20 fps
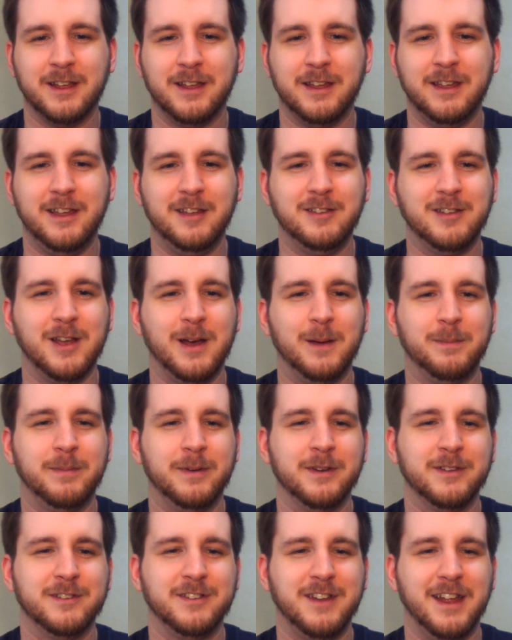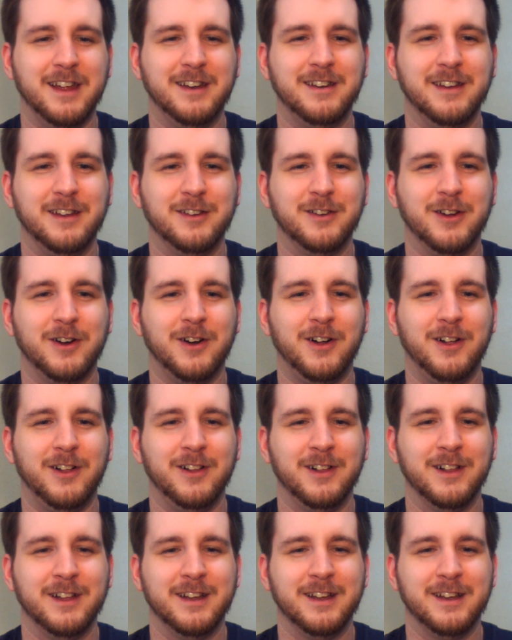He's up, standing
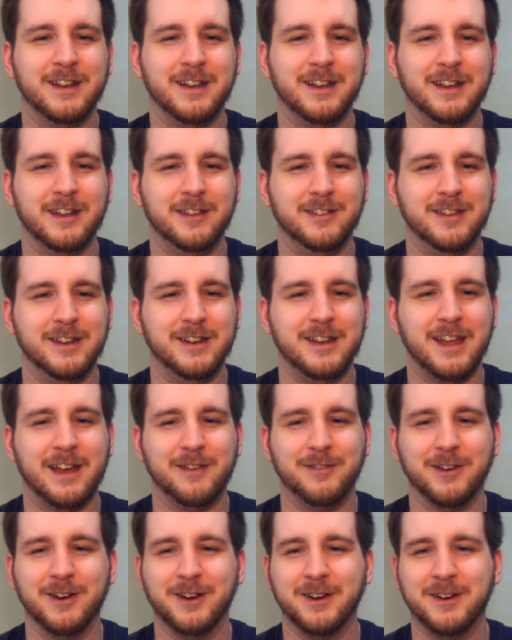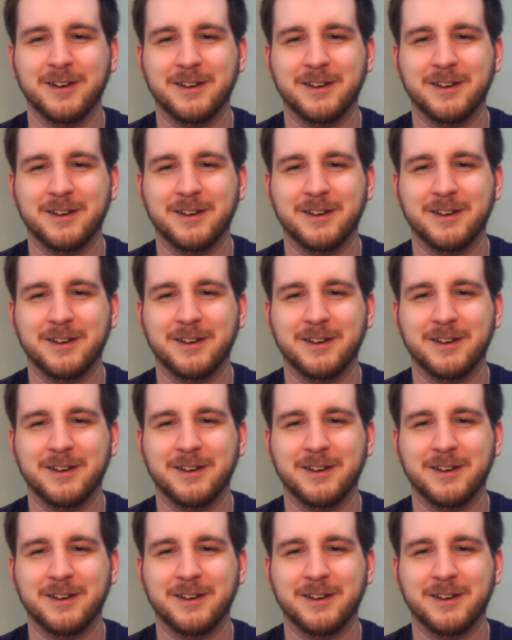tall, is Endeavor.